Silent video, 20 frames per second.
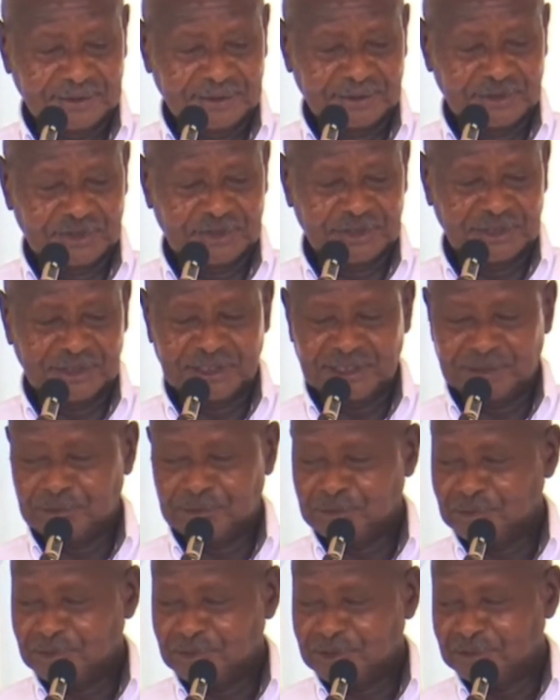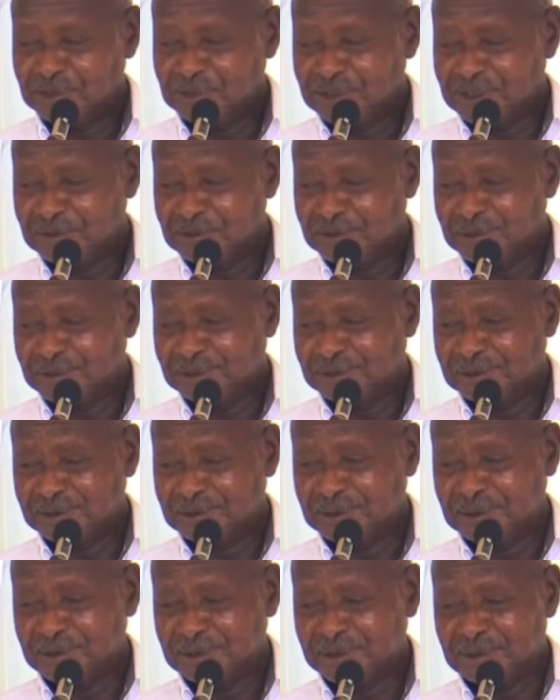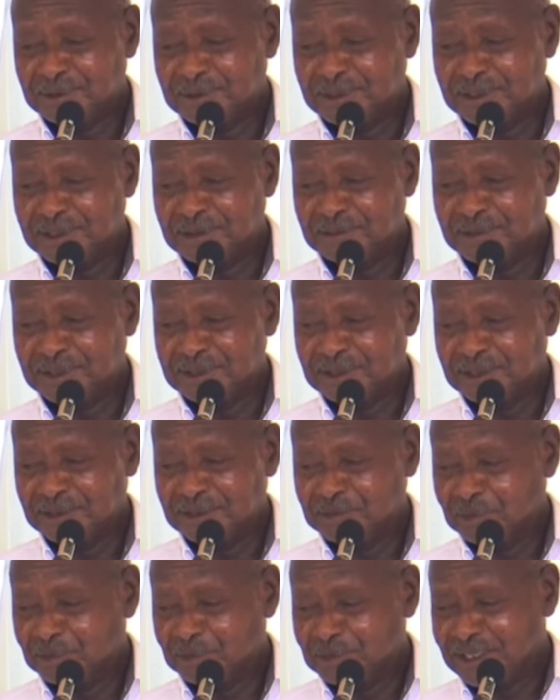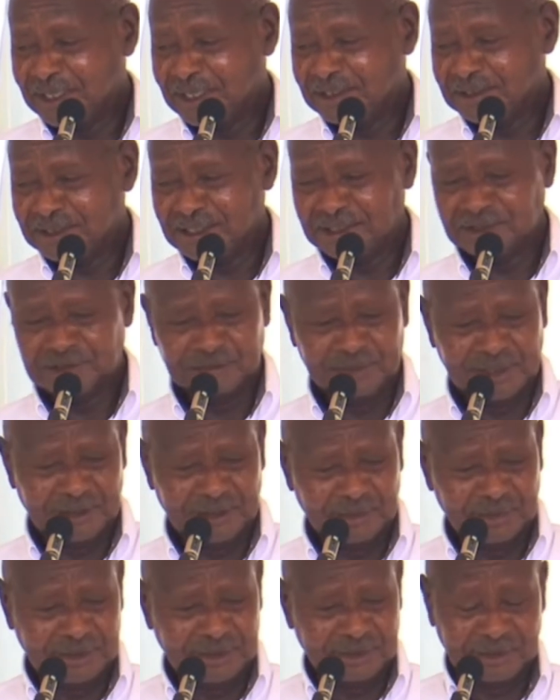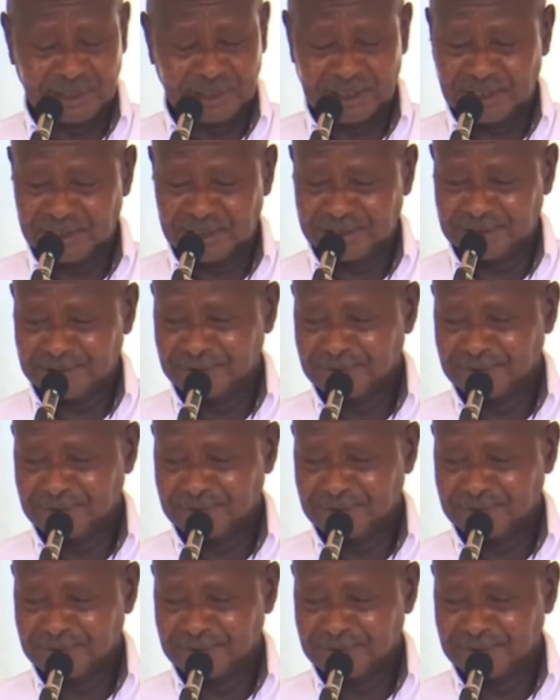Syria, baby, I never know about you. If you mean unjust, many people say, ah,